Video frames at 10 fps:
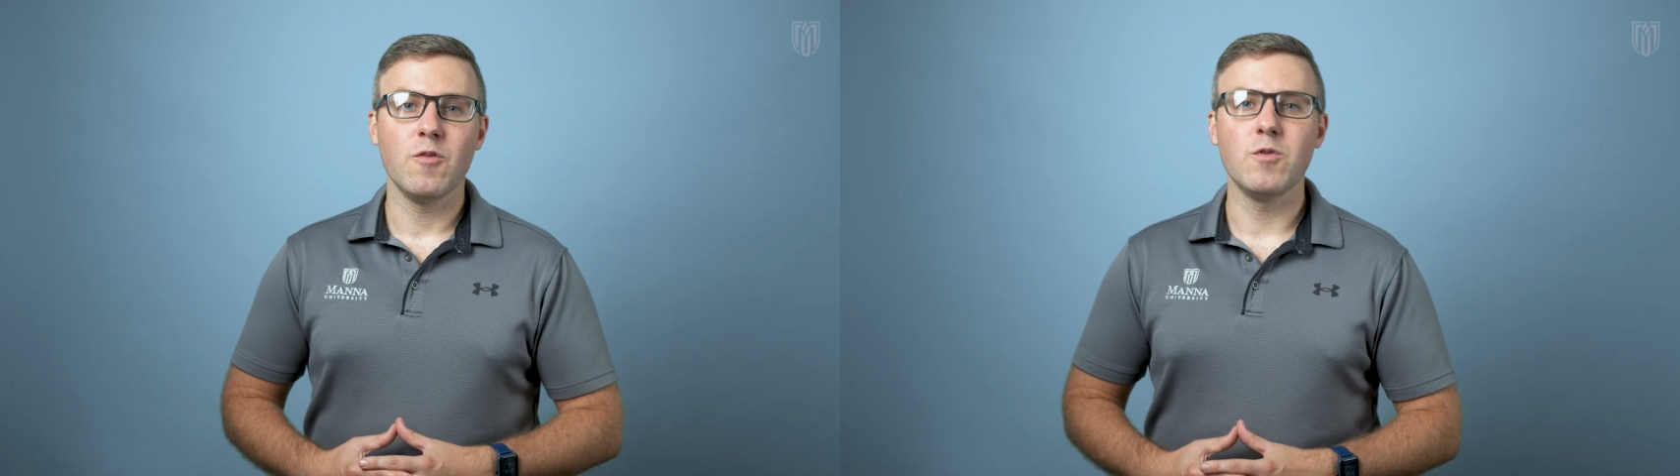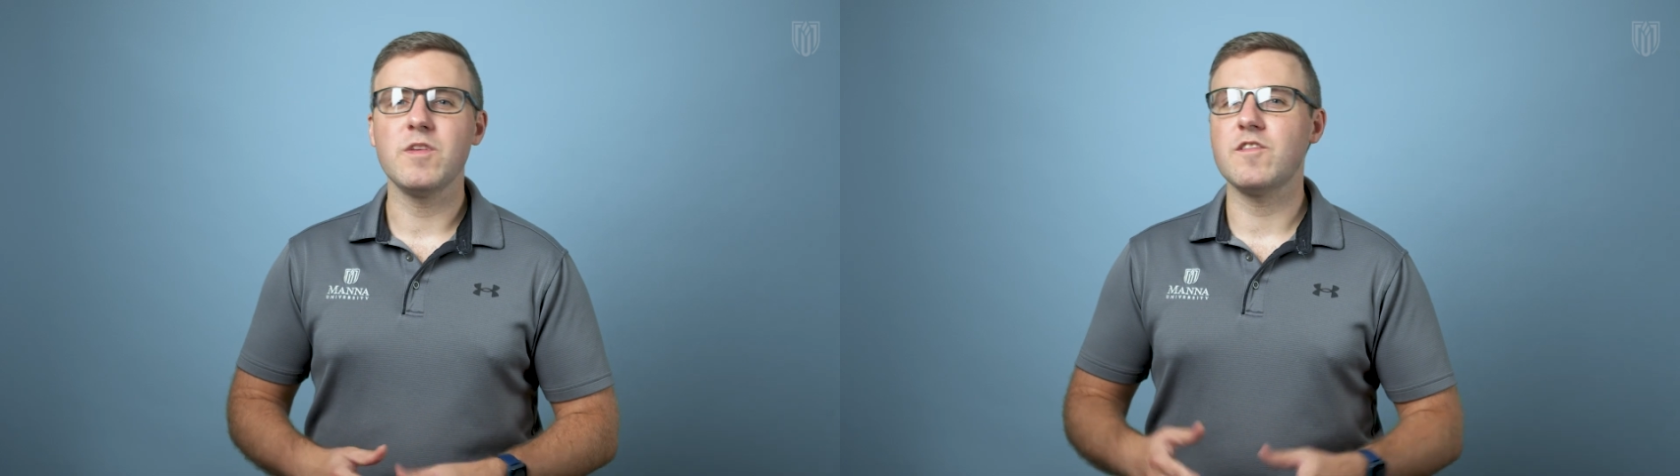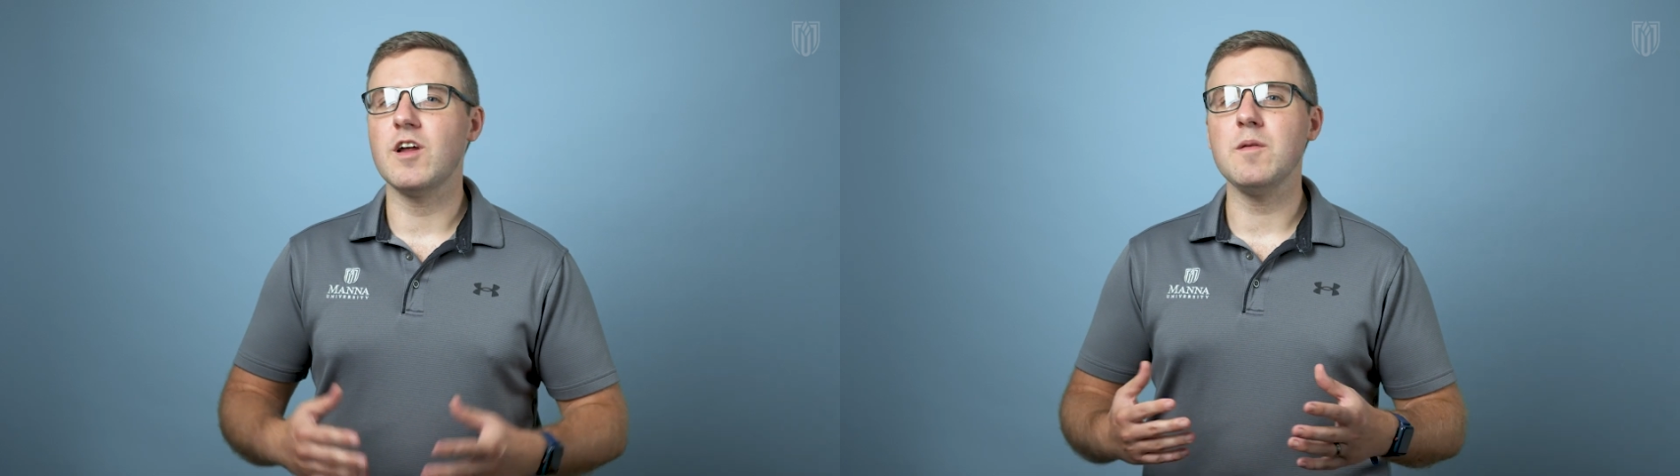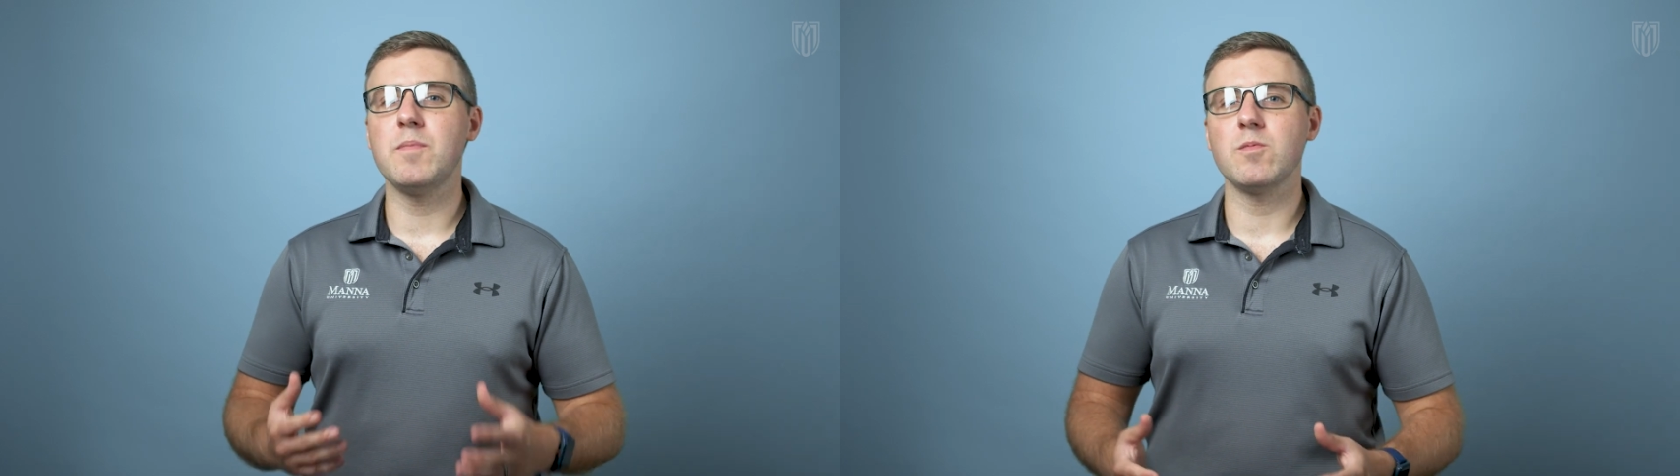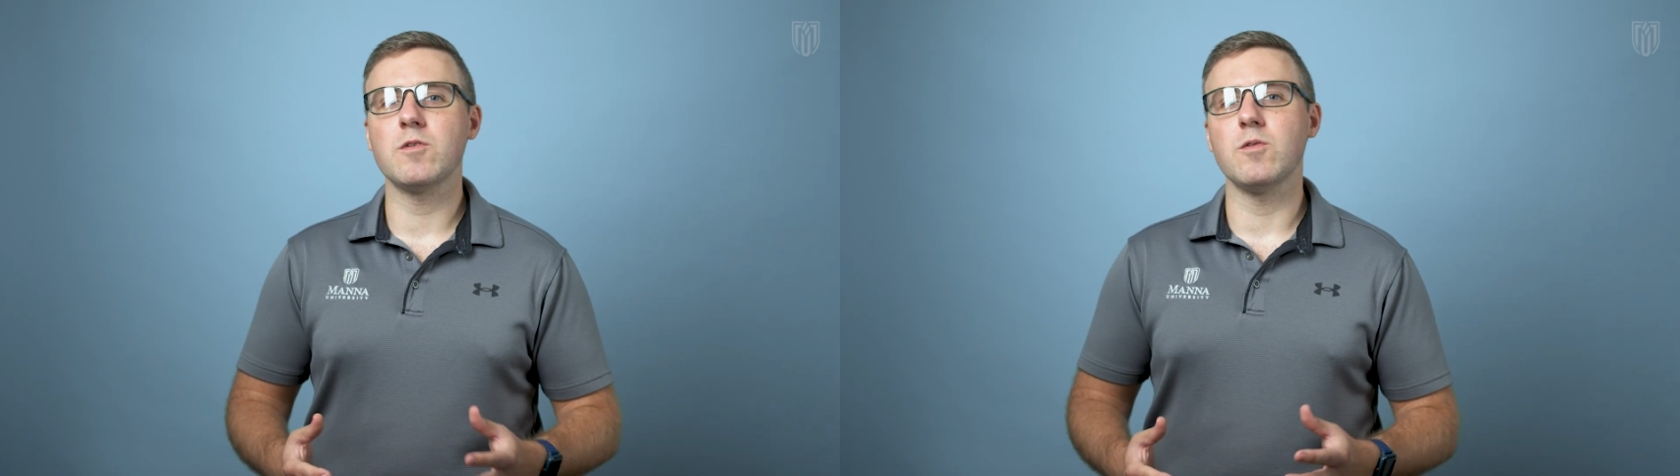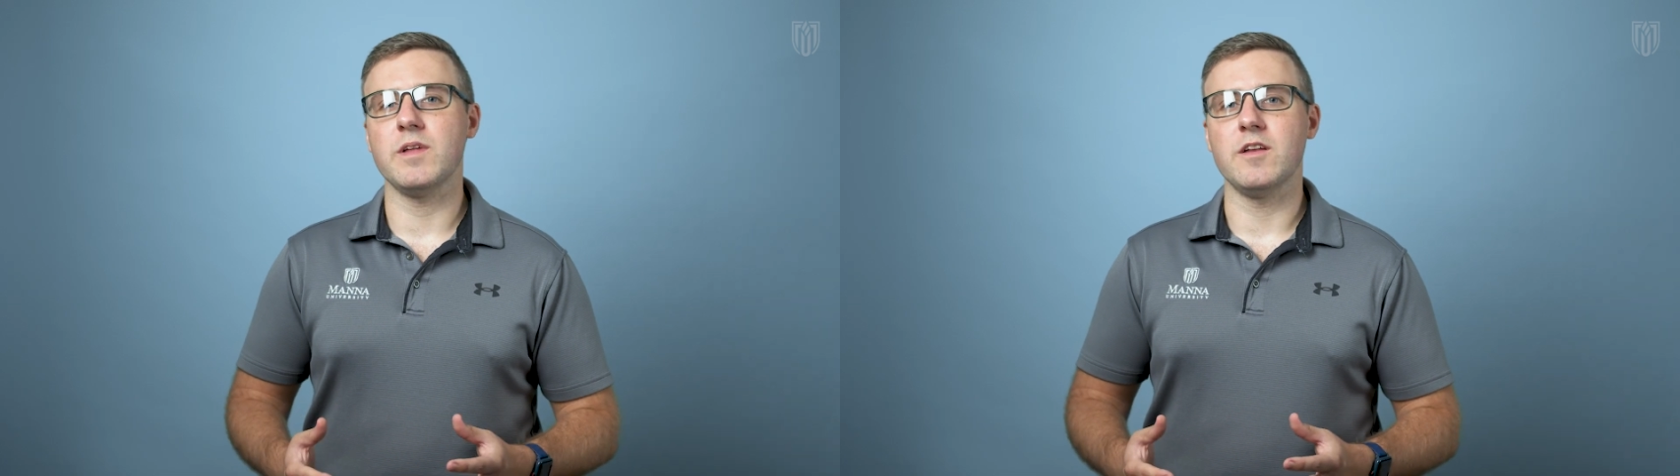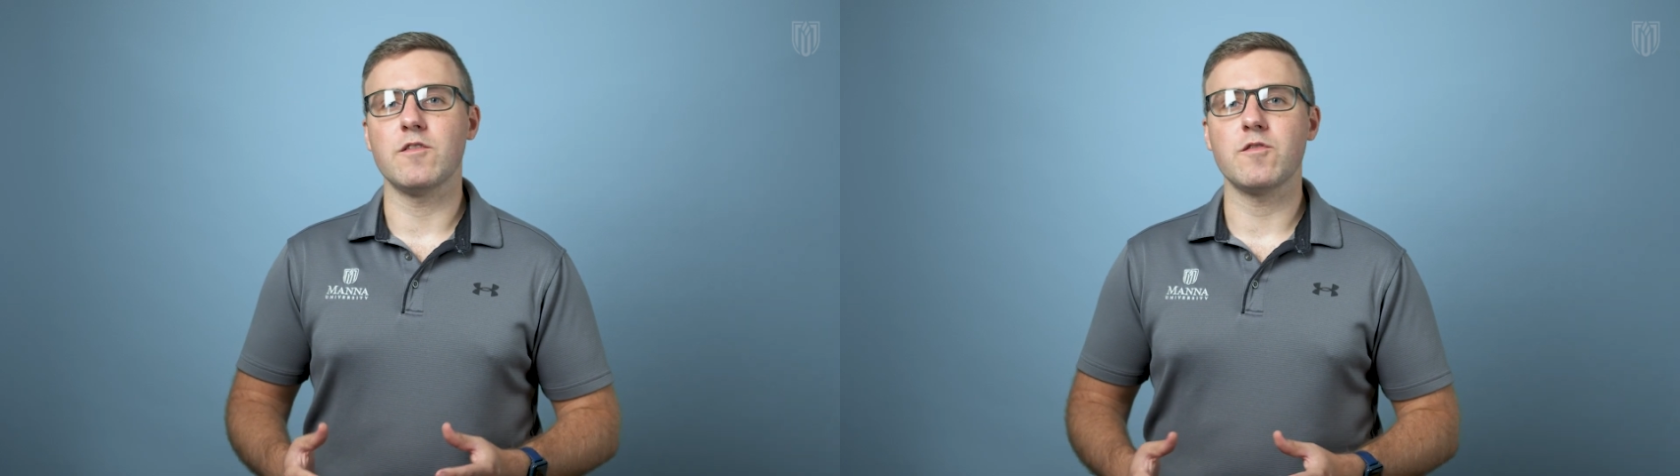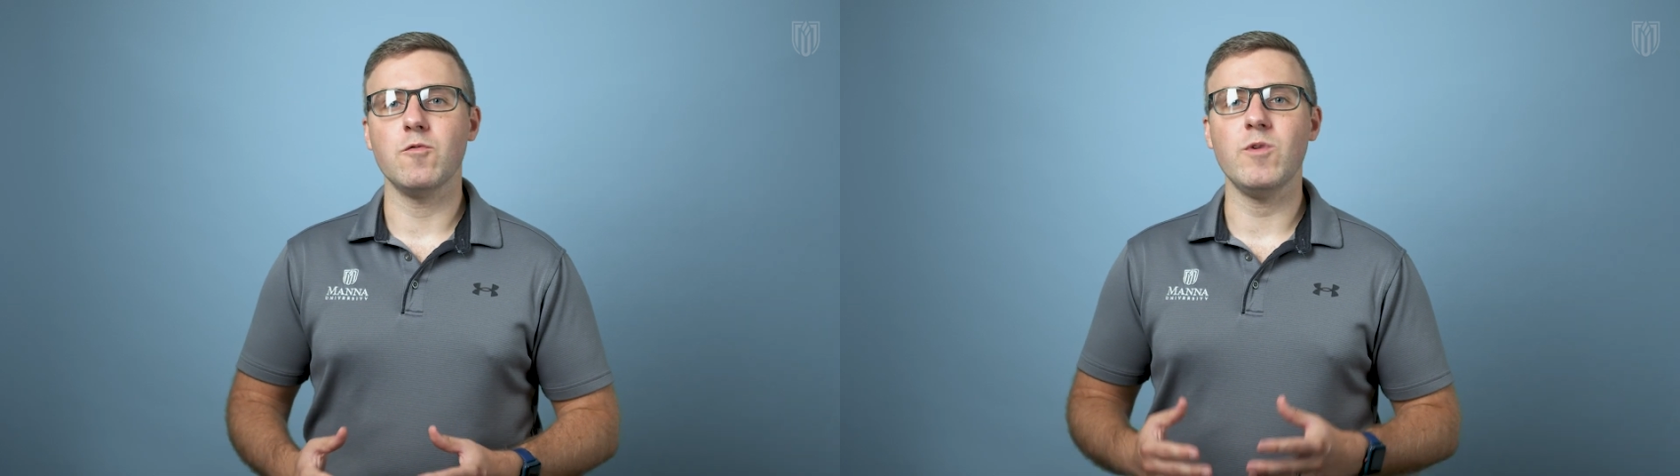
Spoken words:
When we study biblical leaders,